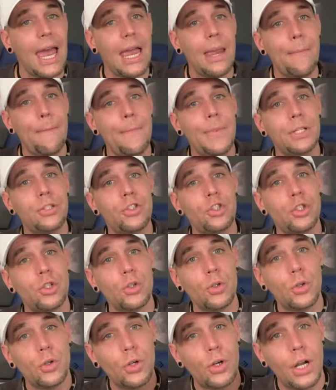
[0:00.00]
a
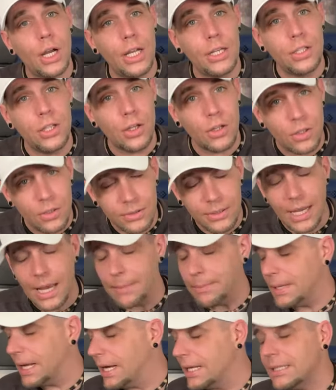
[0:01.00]
mature adult,
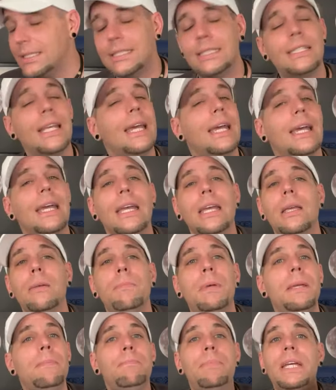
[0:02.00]
I'm not saying
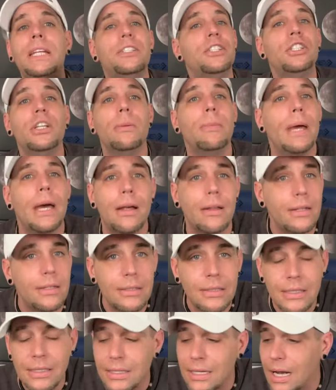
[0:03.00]
be bitchy about
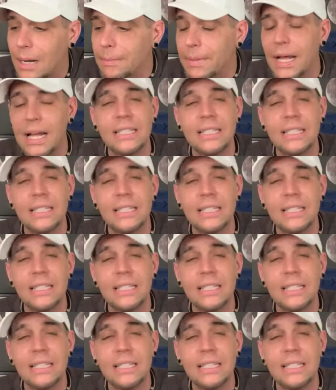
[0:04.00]
it.